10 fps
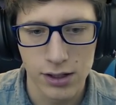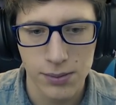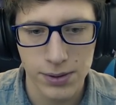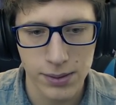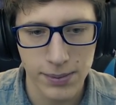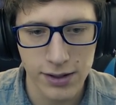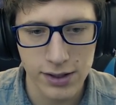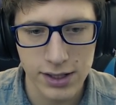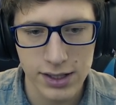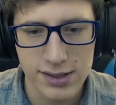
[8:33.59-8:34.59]
but
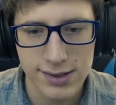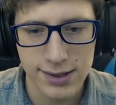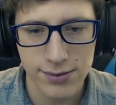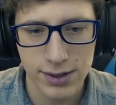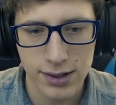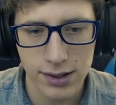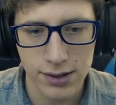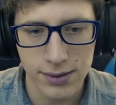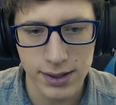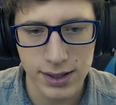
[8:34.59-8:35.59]
America isn't oh,
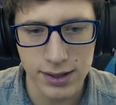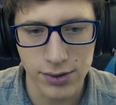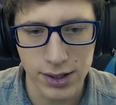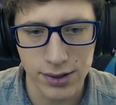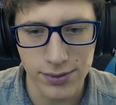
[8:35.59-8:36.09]
well,